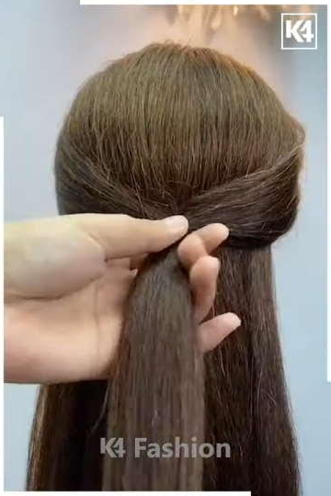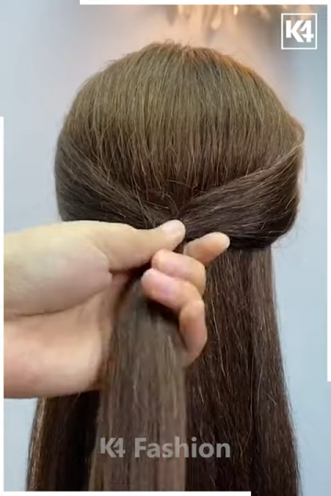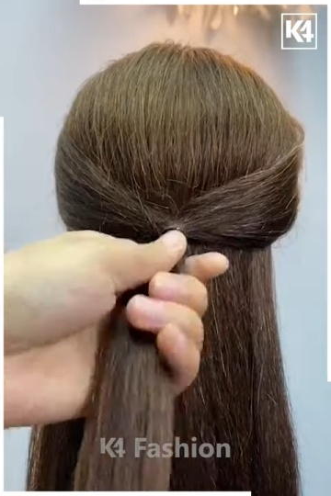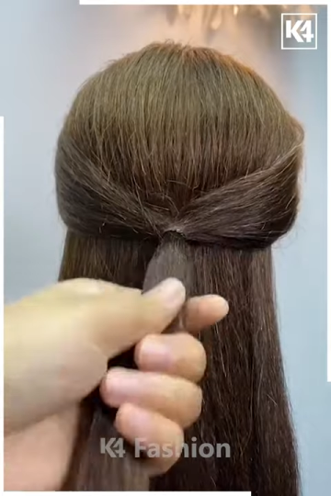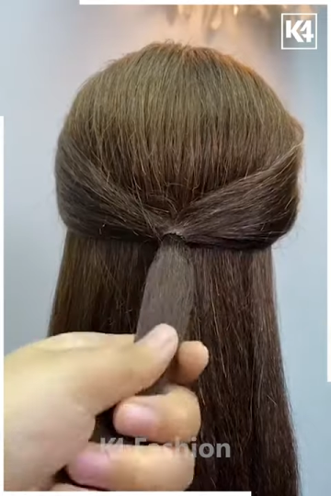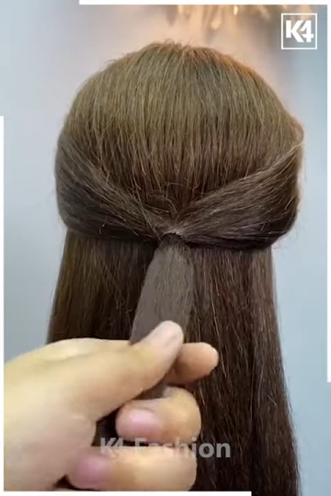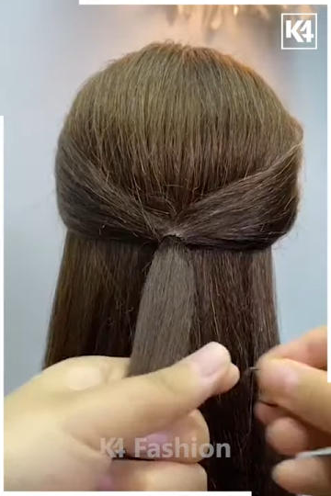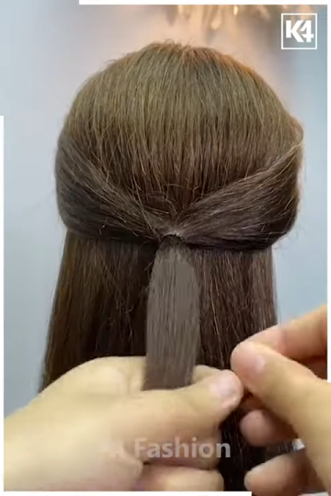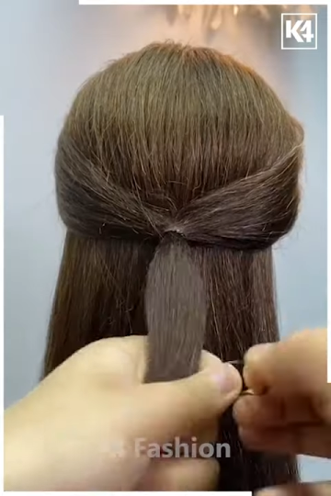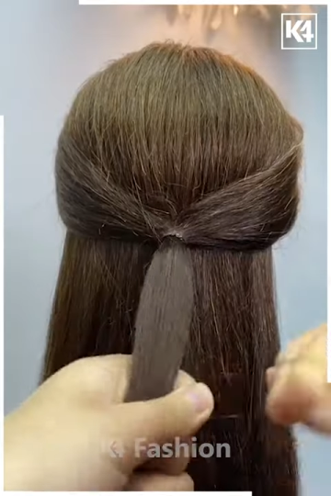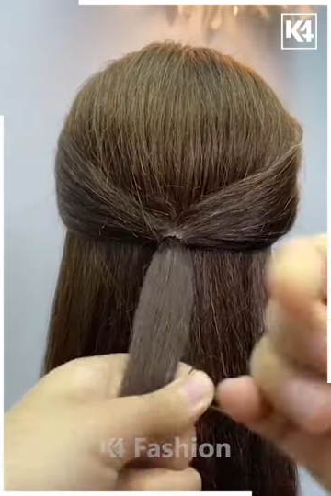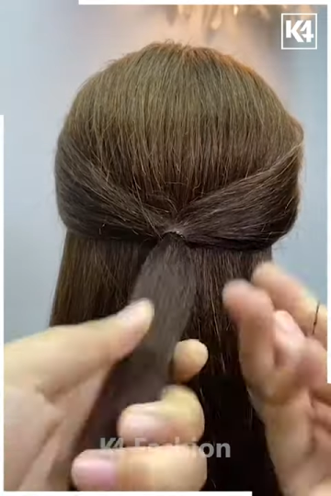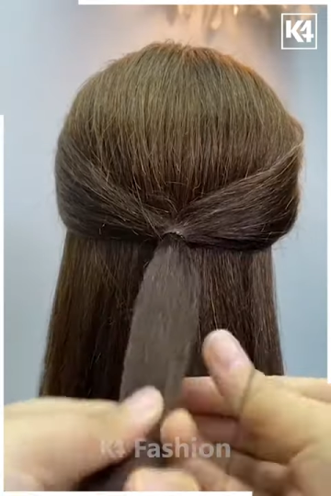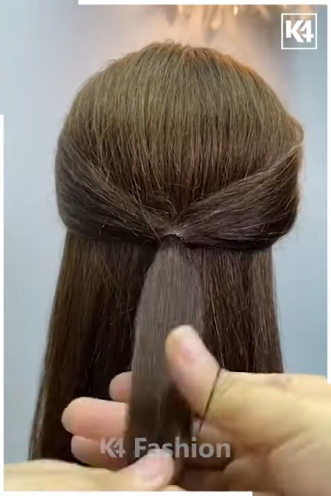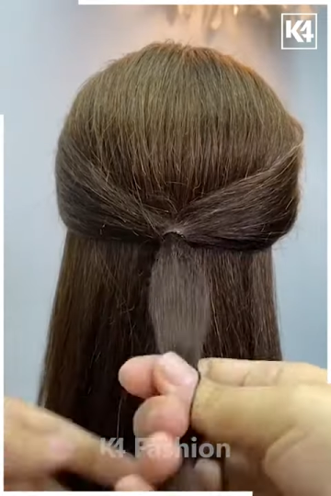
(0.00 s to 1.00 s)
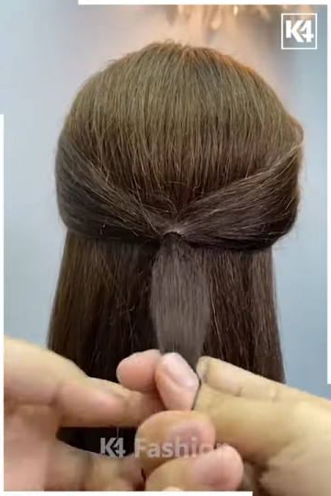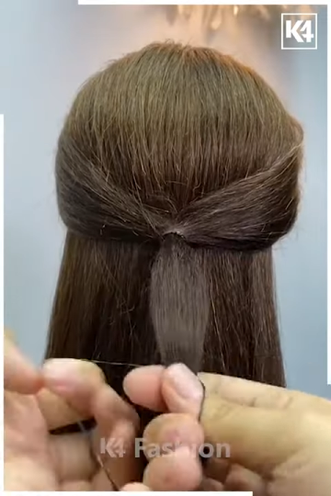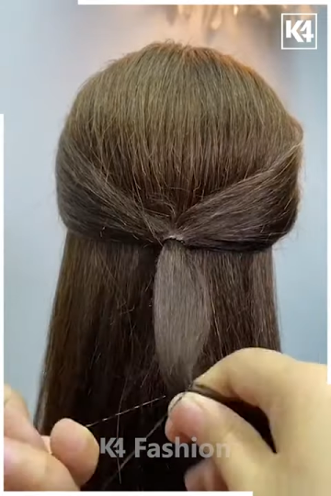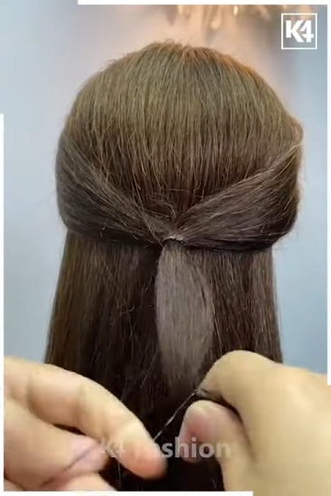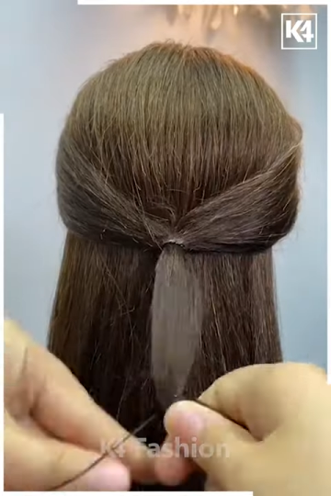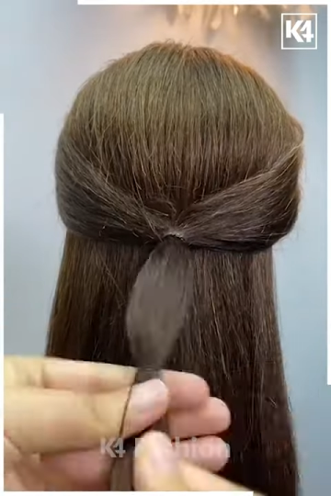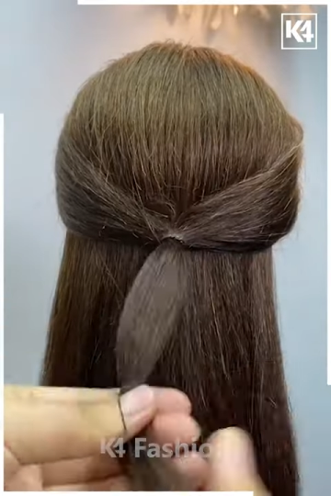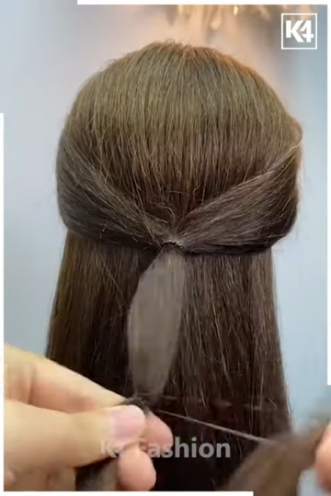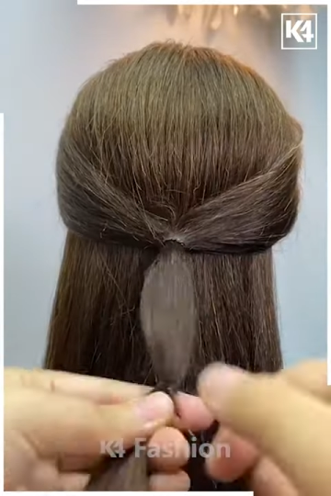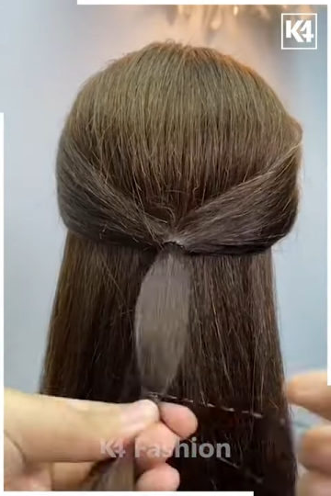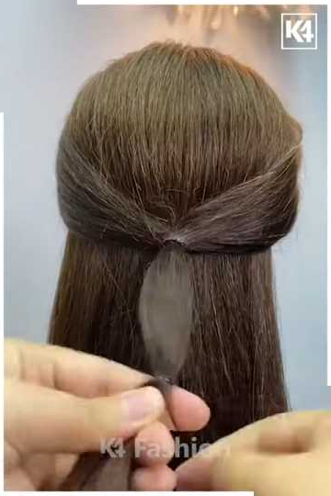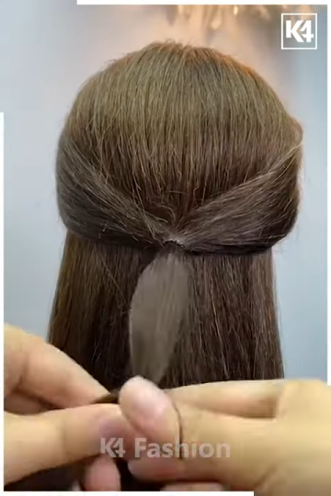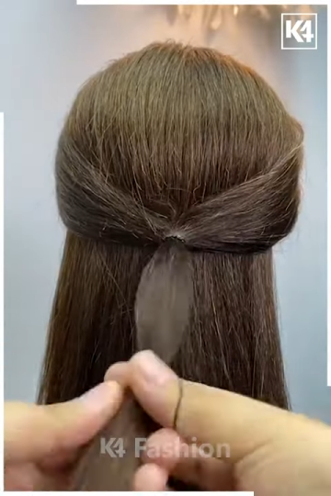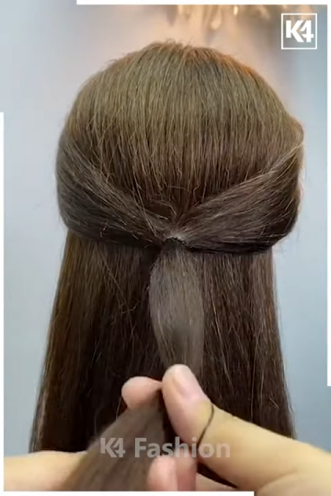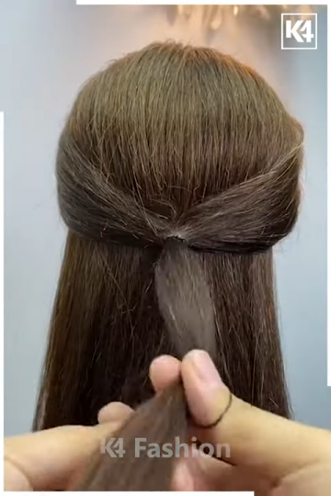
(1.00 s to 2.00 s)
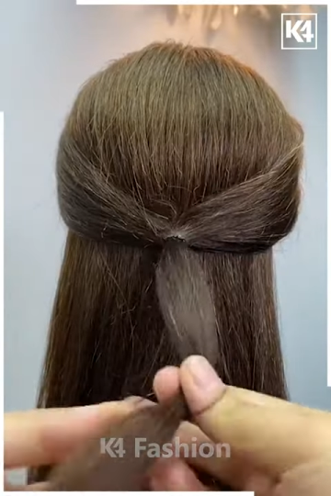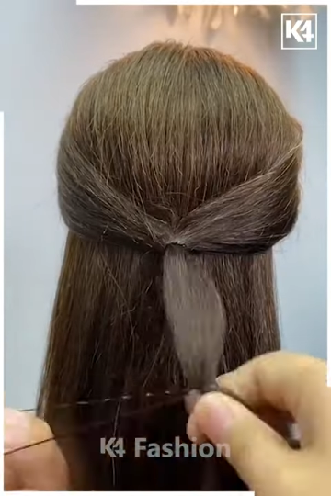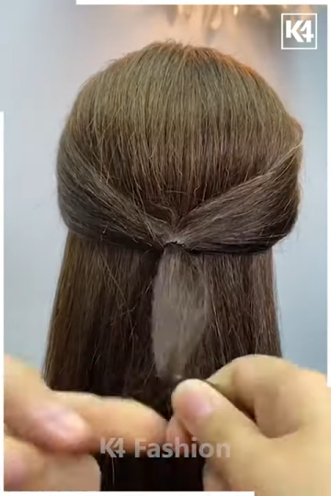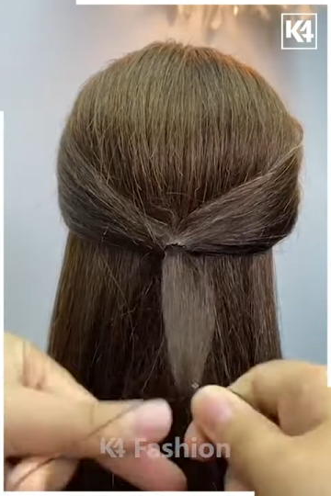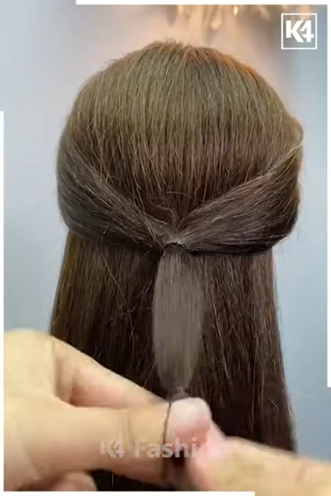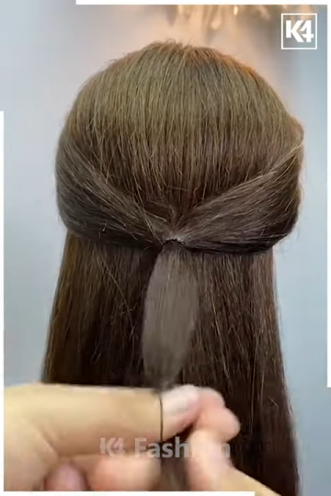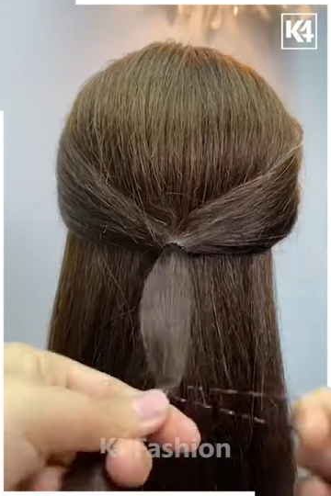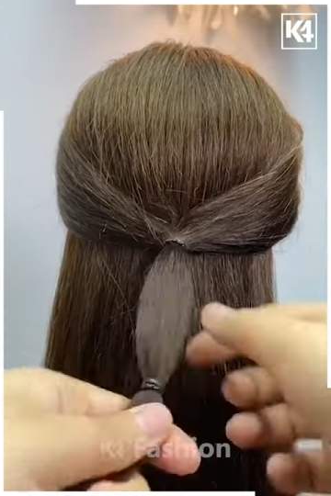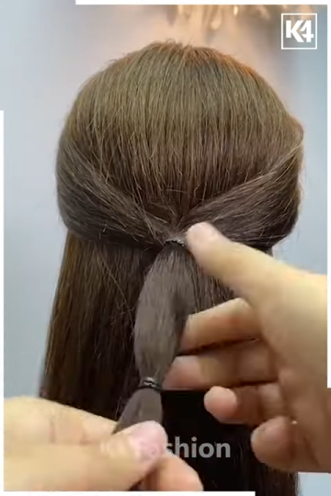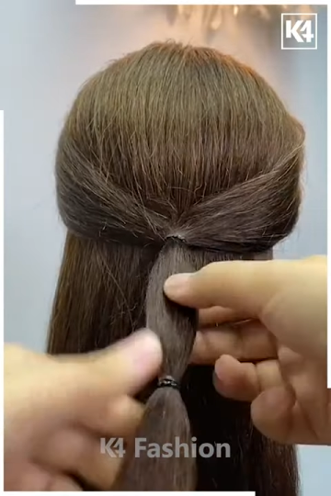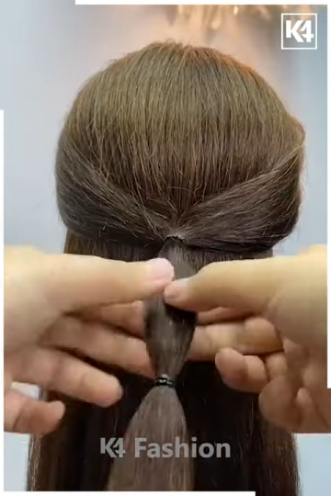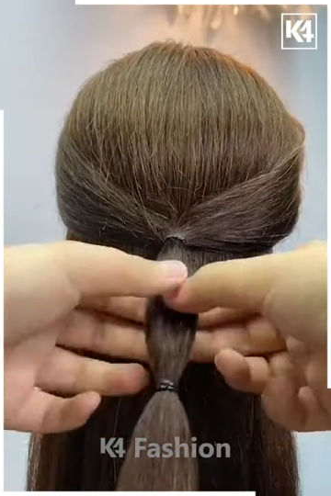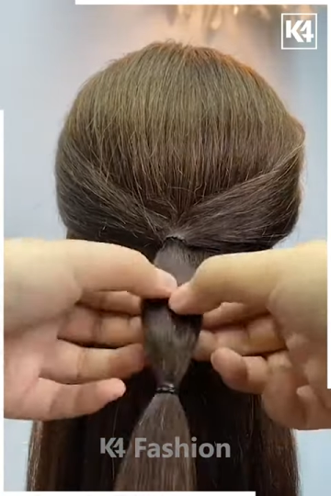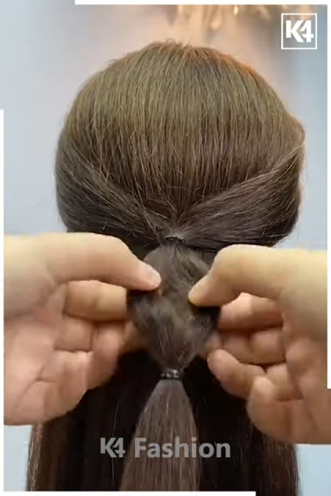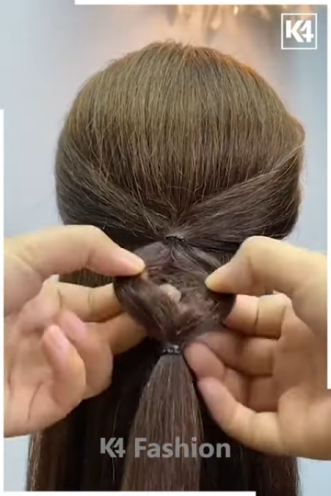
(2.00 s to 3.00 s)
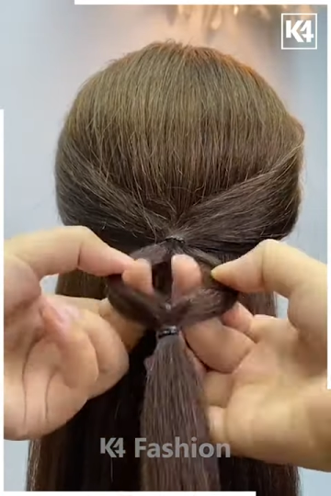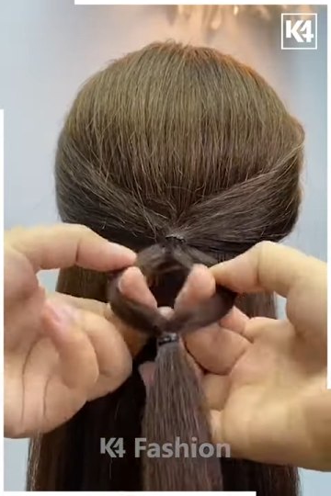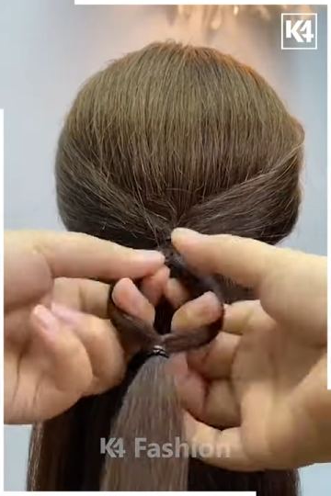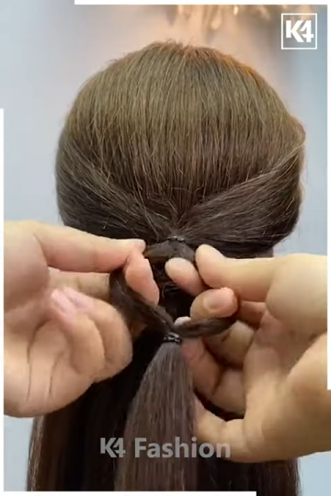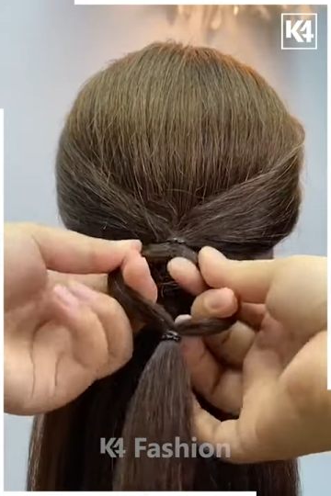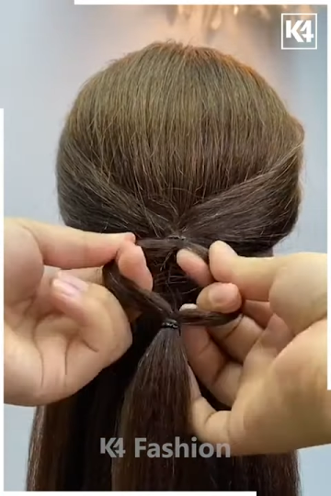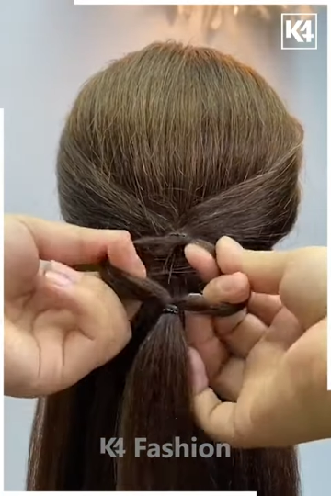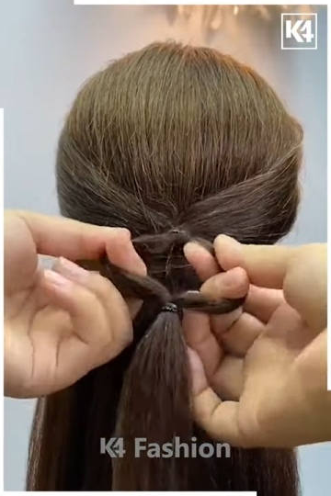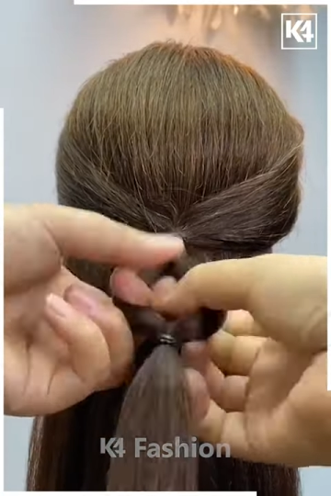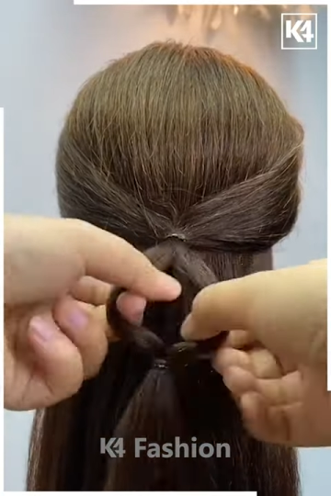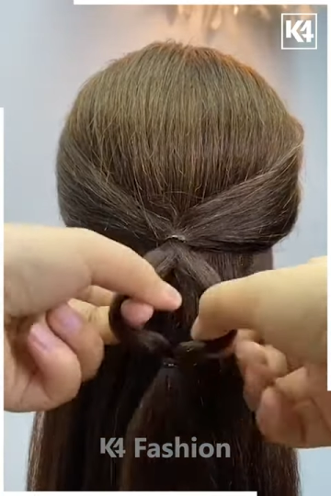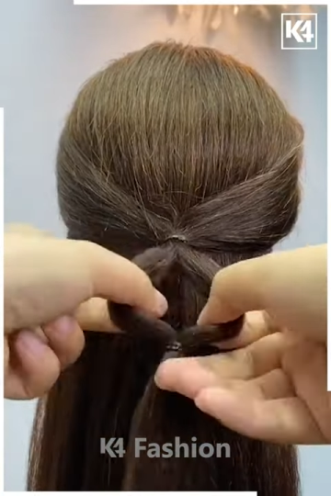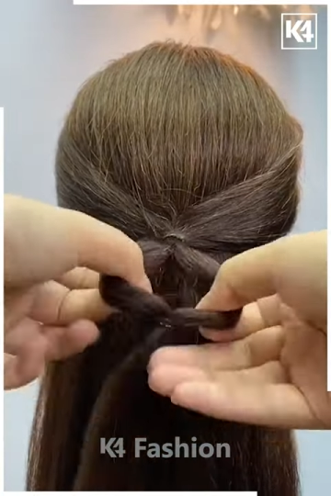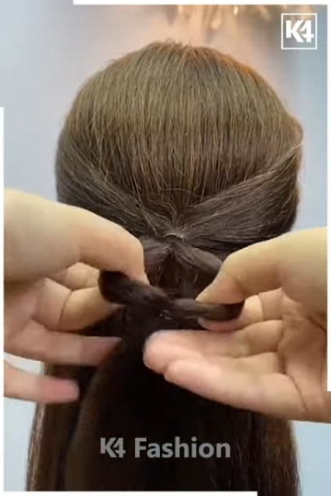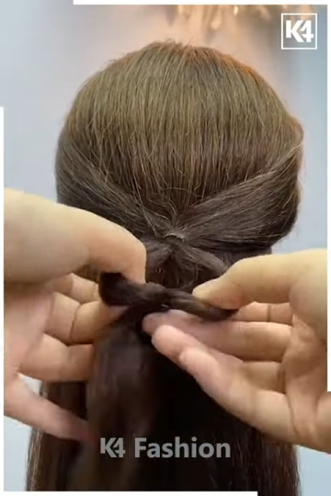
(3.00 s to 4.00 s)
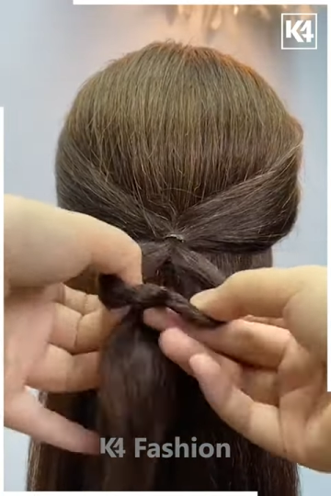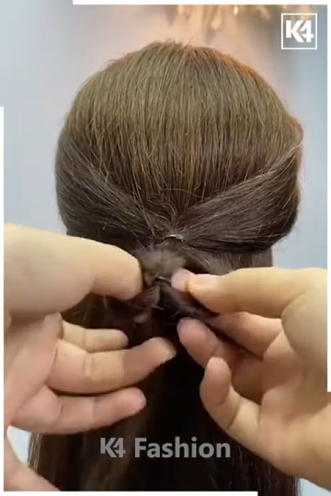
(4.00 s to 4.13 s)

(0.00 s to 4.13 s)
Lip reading: [unreadable: no face in view]